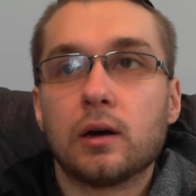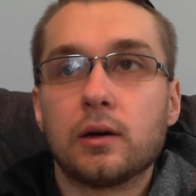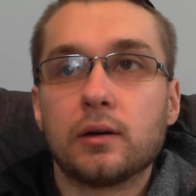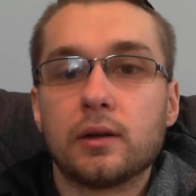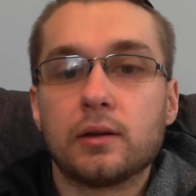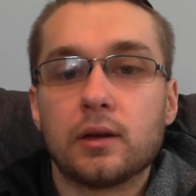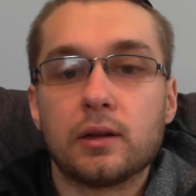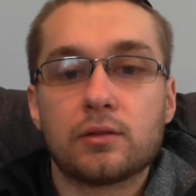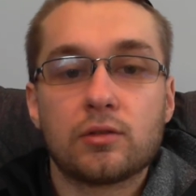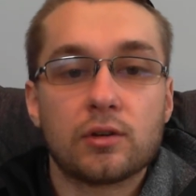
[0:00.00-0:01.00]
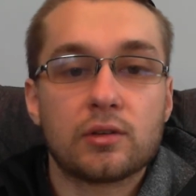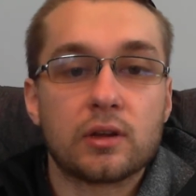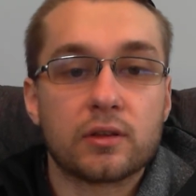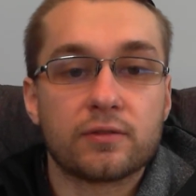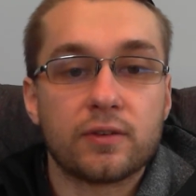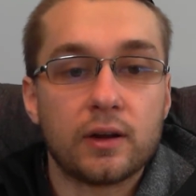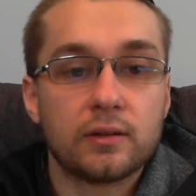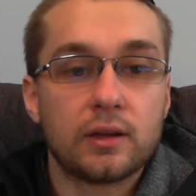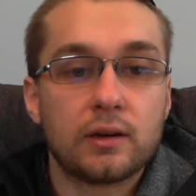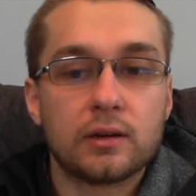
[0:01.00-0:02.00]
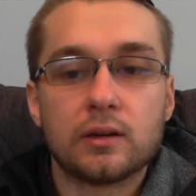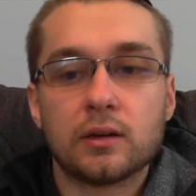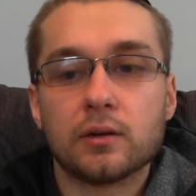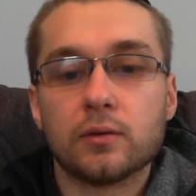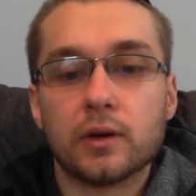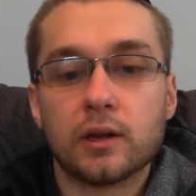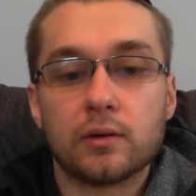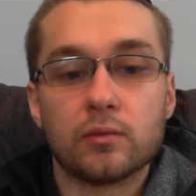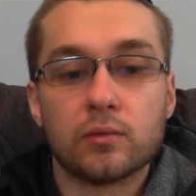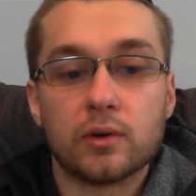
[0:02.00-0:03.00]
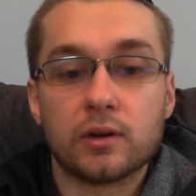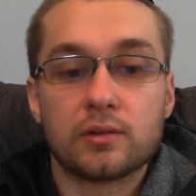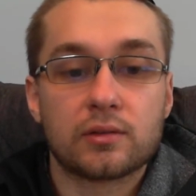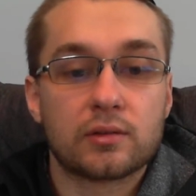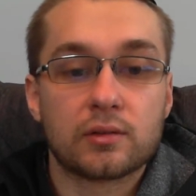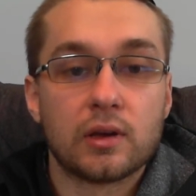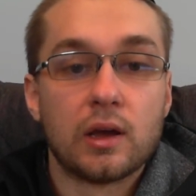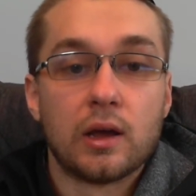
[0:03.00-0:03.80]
It's a fun thing to do, and it's...